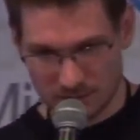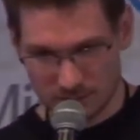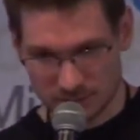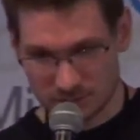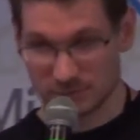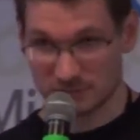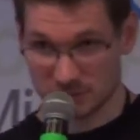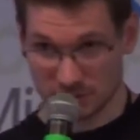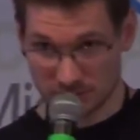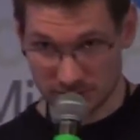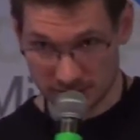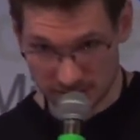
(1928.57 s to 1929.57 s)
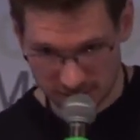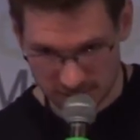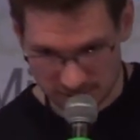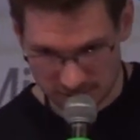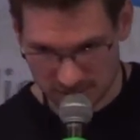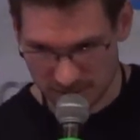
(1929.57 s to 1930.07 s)
What we've shown
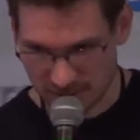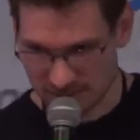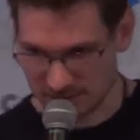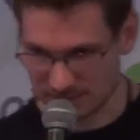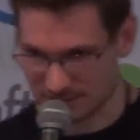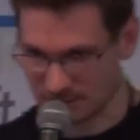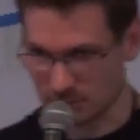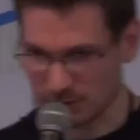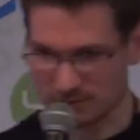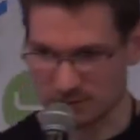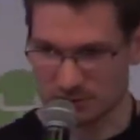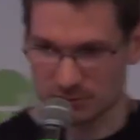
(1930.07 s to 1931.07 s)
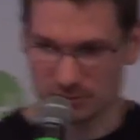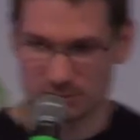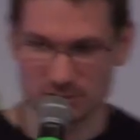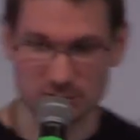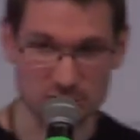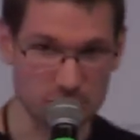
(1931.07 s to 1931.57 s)
here is that we have the
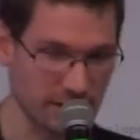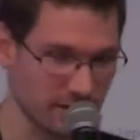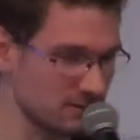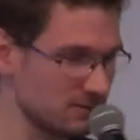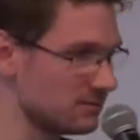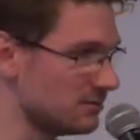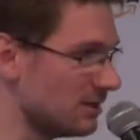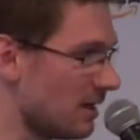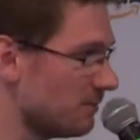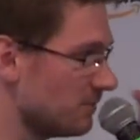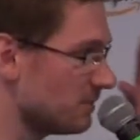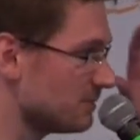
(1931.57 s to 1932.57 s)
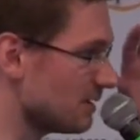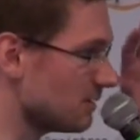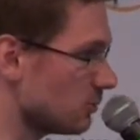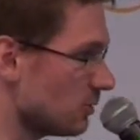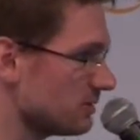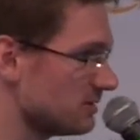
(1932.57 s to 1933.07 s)
tools to create an app
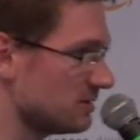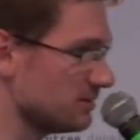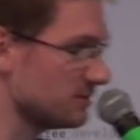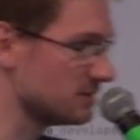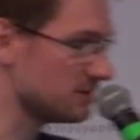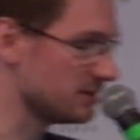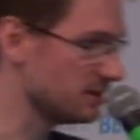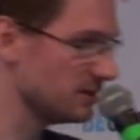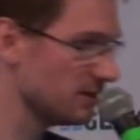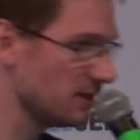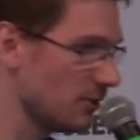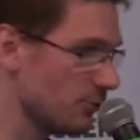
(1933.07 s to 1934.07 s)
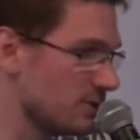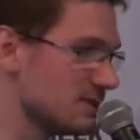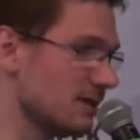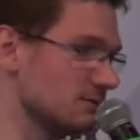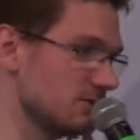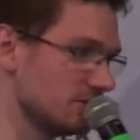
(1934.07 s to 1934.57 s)
that works seamlessly
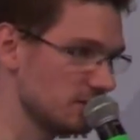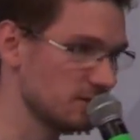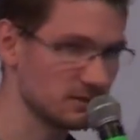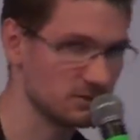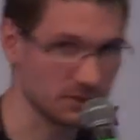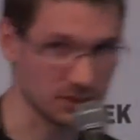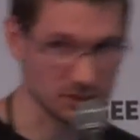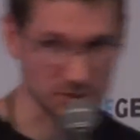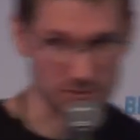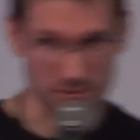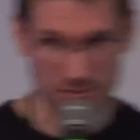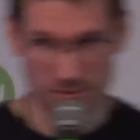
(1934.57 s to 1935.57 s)
without an internet connection.